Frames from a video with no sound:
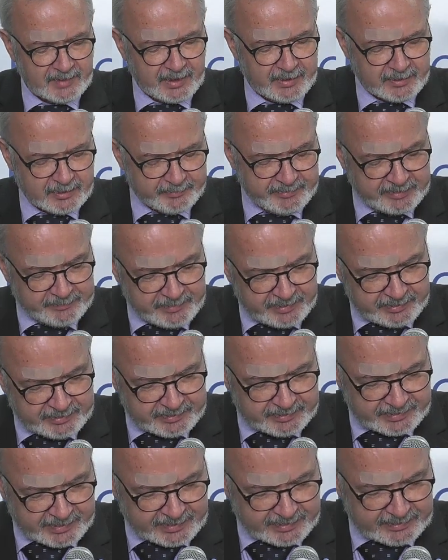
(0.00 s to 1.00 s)
A commitment,
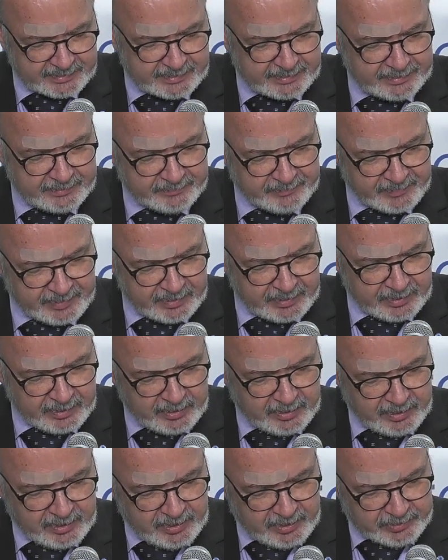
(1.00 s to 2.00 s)
secondly,
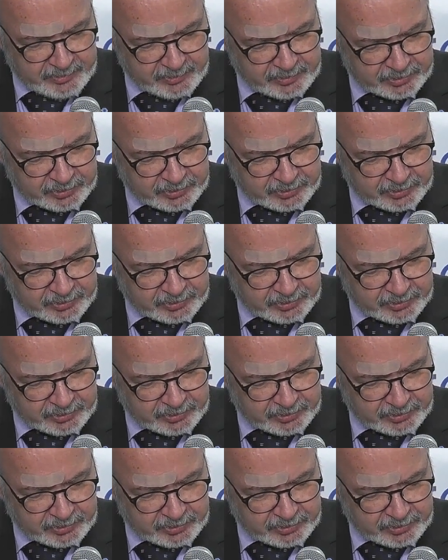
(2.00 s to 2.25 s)
to